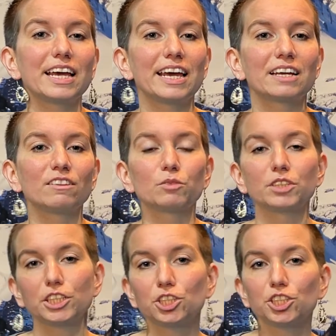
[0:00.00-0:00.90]
and the
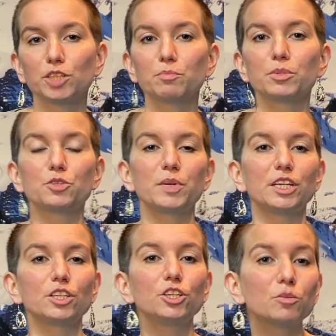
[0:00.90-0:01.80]
relationship
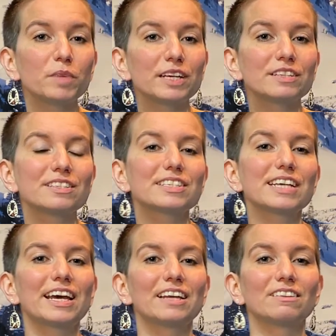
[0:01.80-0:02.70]
between humans
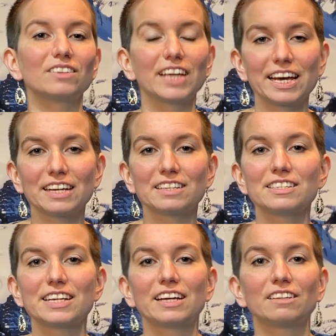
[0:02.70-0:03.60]
and the
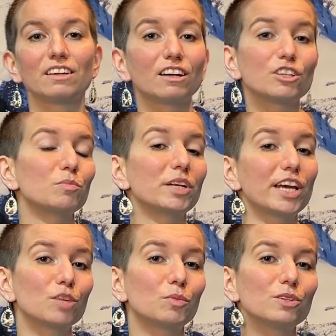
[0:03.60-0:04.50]
land and non-human
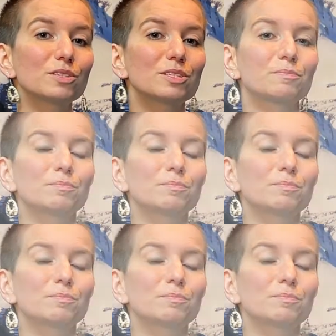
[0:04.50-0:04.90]
animals.